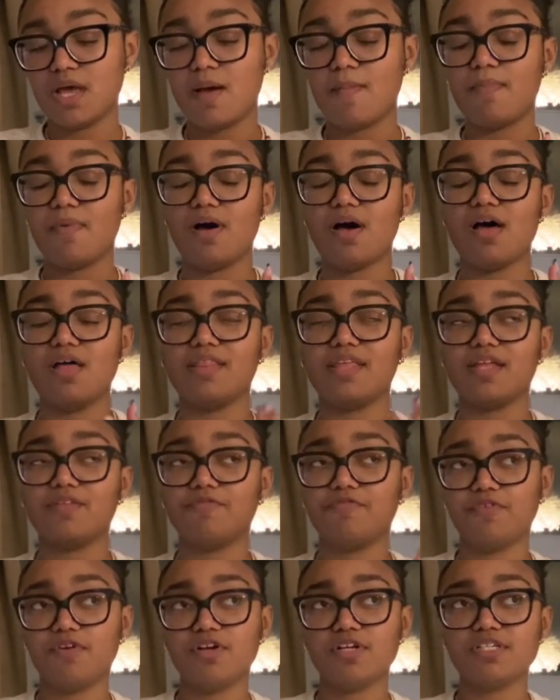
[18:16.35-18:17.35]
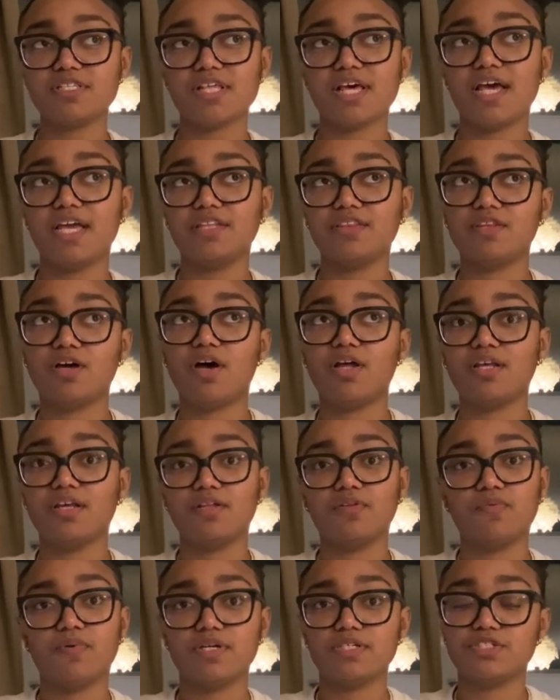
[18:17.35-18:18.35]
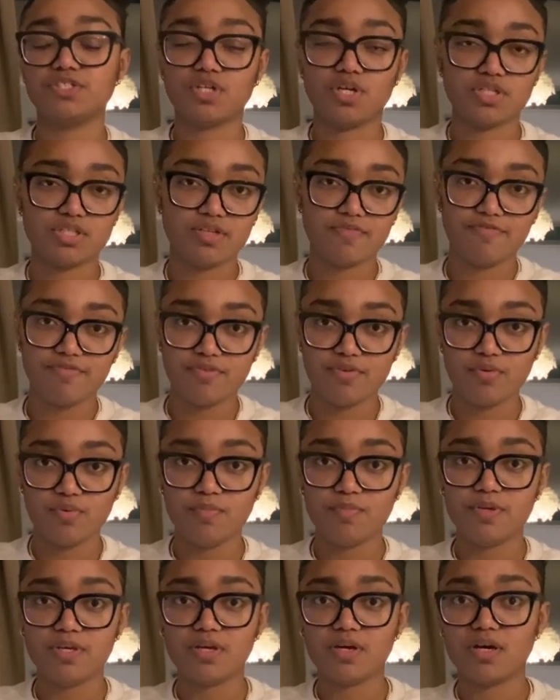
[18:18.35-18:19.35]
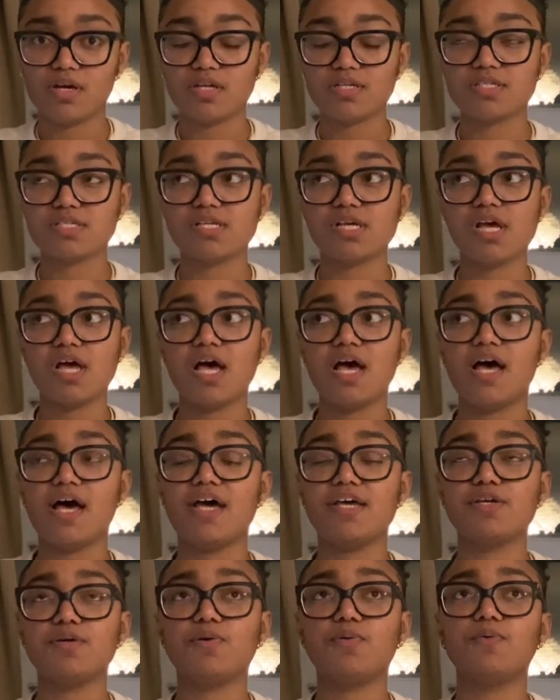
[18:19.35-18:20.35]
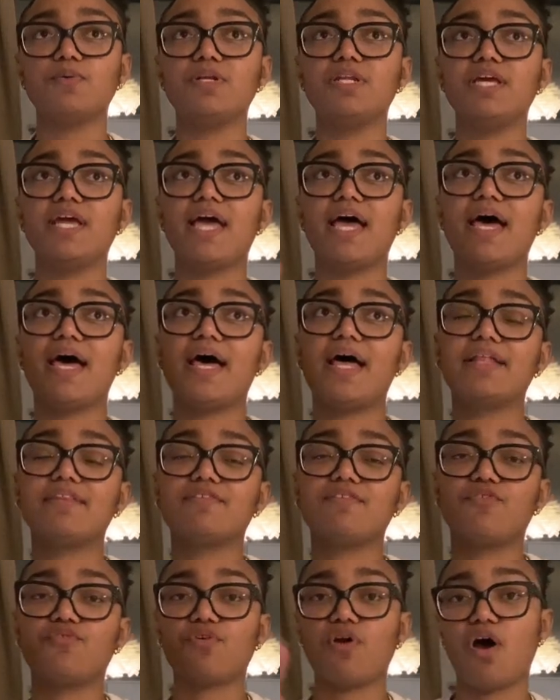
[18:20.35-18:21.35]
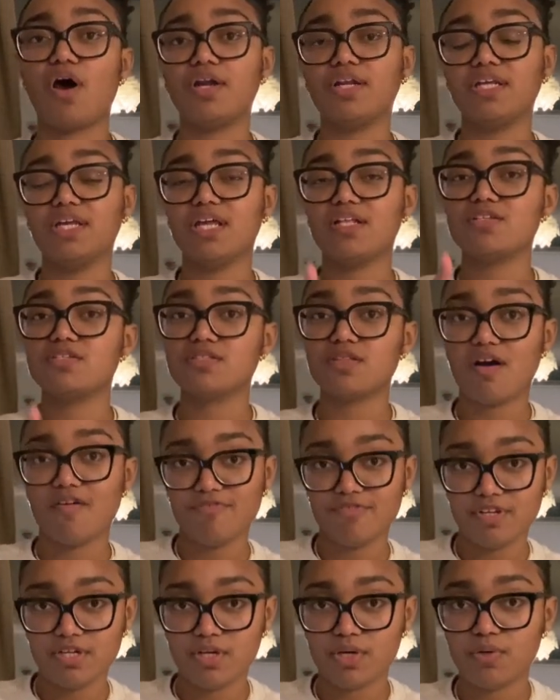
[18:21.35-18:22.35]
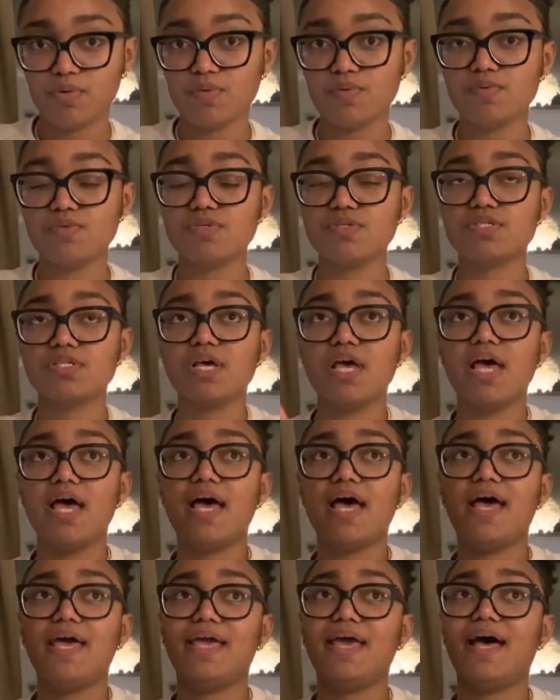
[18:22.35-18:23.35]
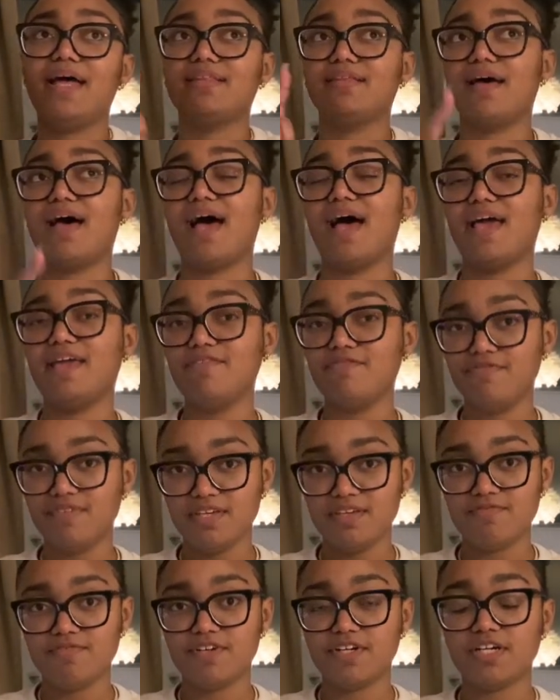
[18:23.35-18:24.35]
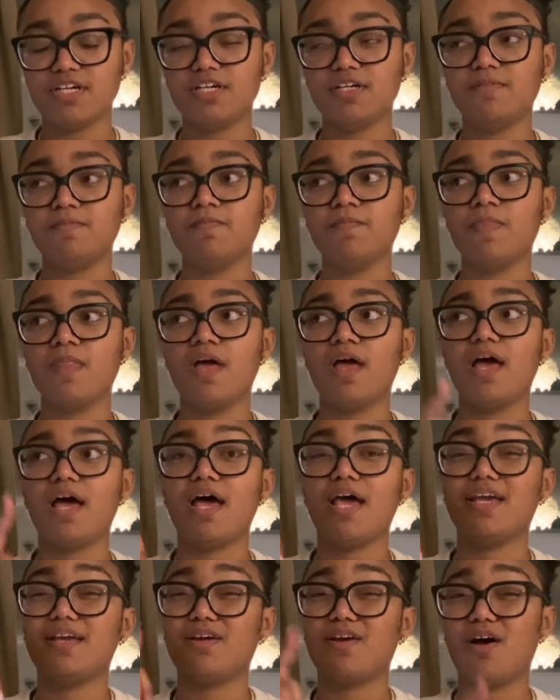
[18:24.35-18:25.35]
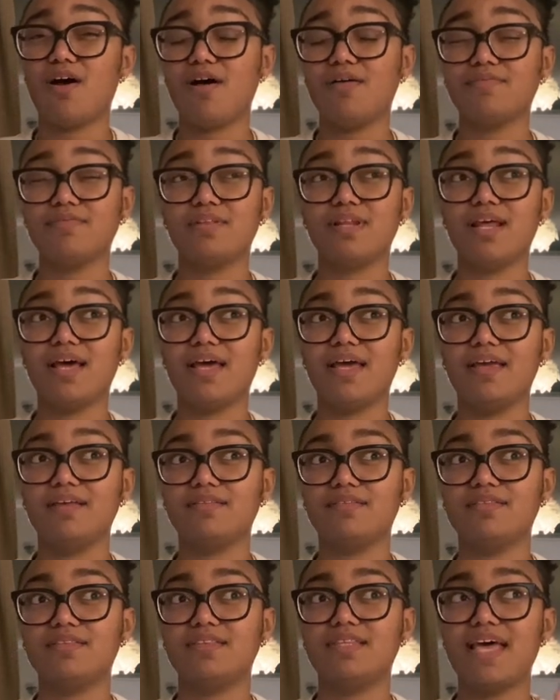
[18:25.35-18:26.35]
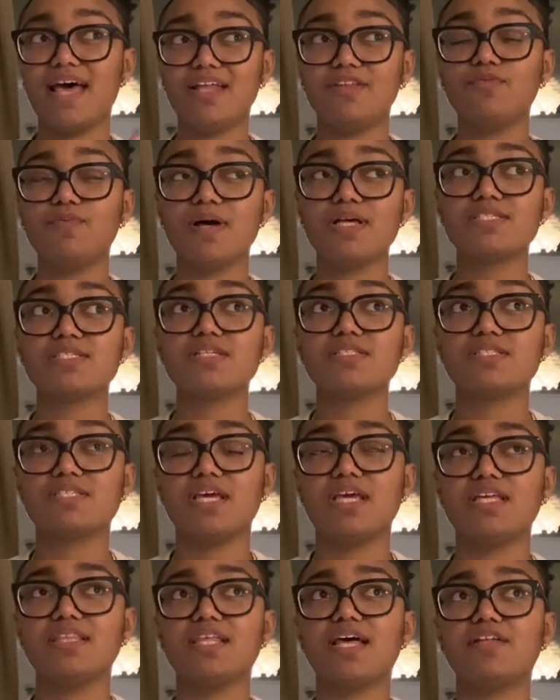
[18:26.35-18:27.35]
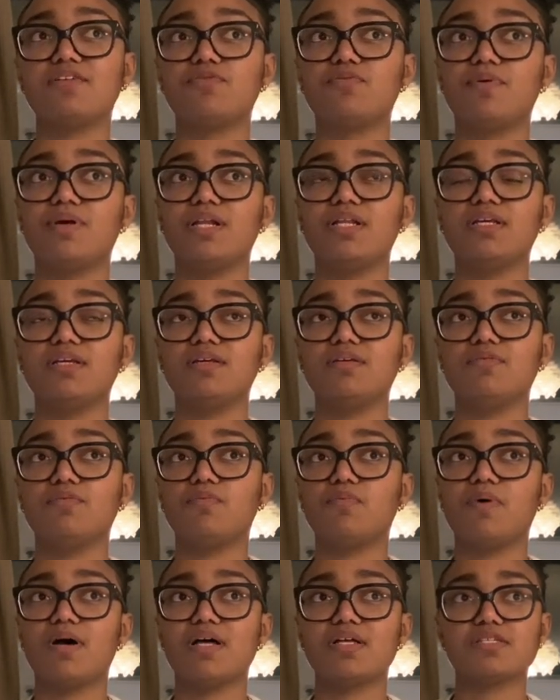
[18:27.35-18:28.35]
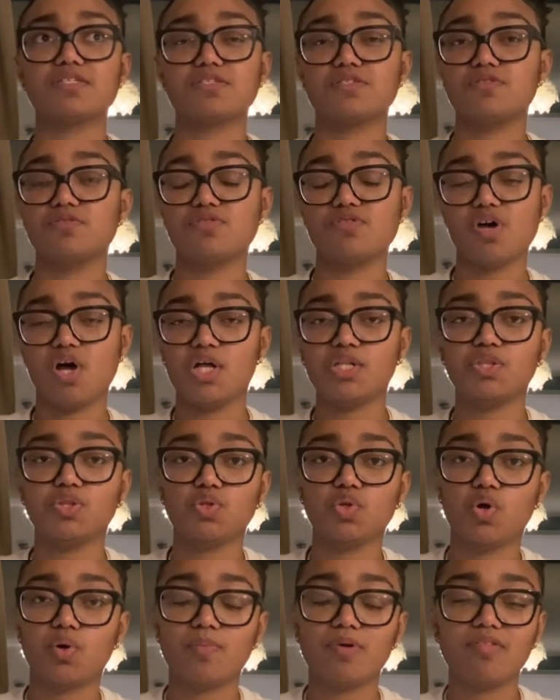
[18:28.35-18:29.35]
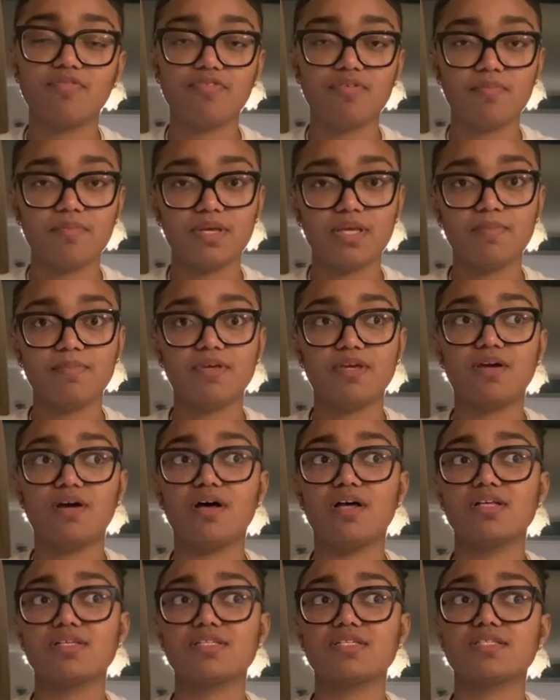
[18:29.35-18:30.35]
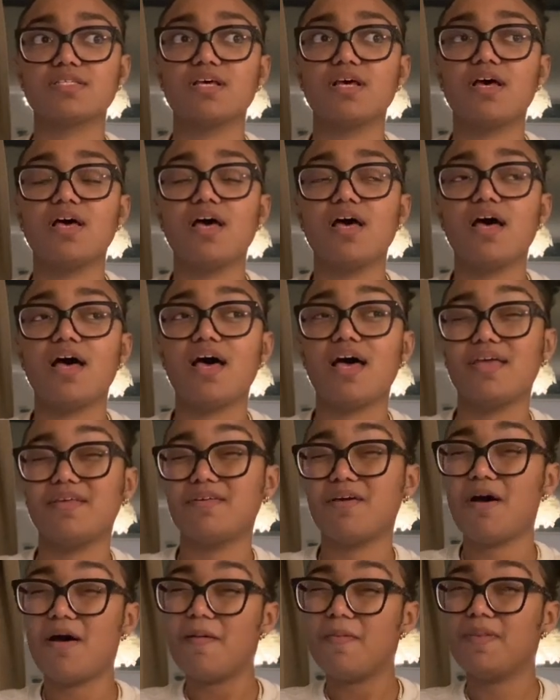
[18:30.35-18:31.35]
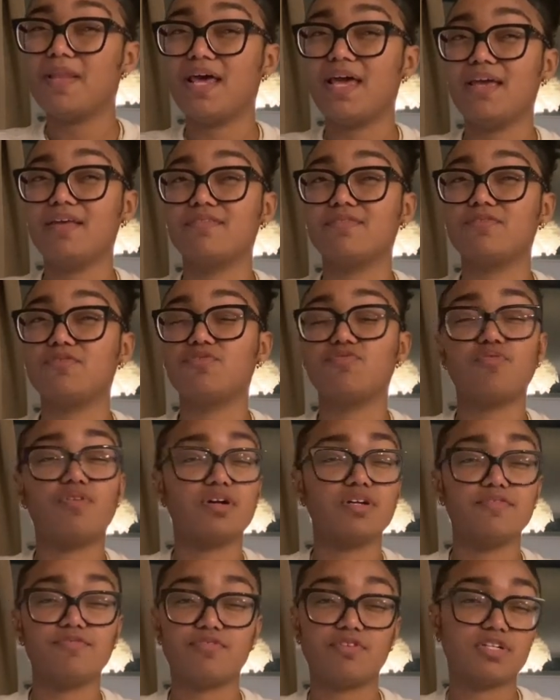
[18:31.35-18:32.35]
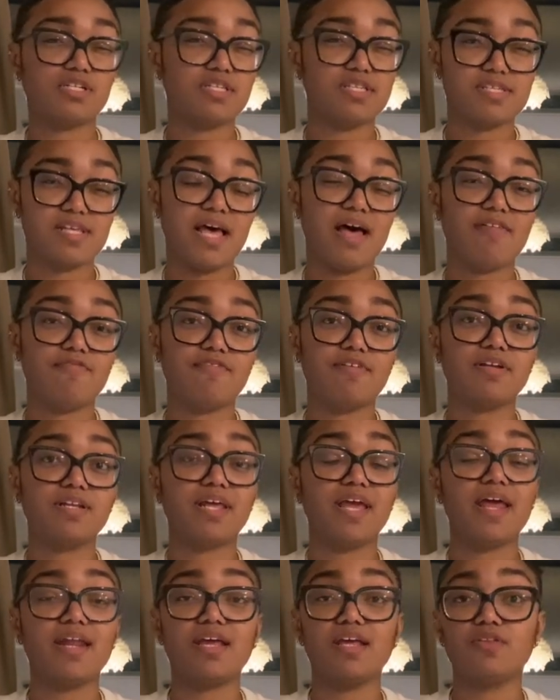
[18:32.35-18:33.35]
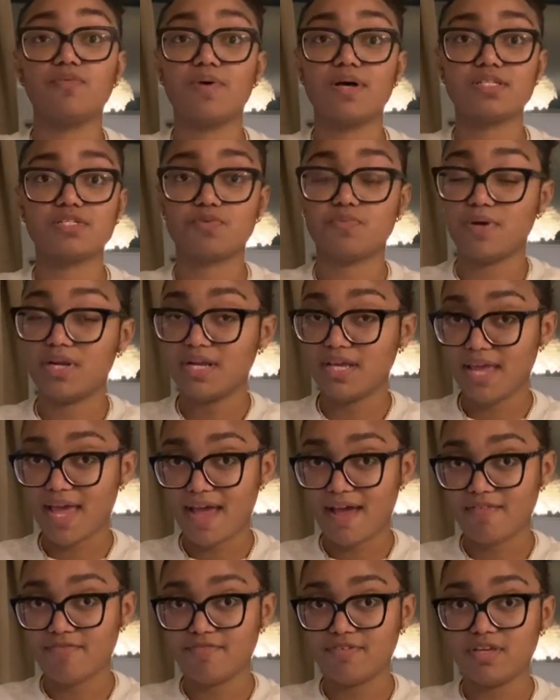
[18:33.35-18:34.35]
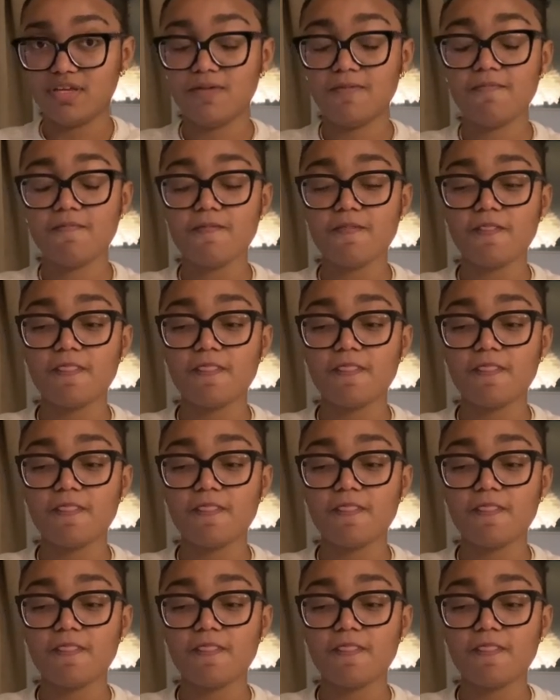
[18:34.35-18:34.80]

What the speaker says: But at first I thought it was just the flu, because I only had runny and stuffy nose. I had high fever. I got like, that was the thing that really was not normal for me, because I got like 24/7 and it was really heavy.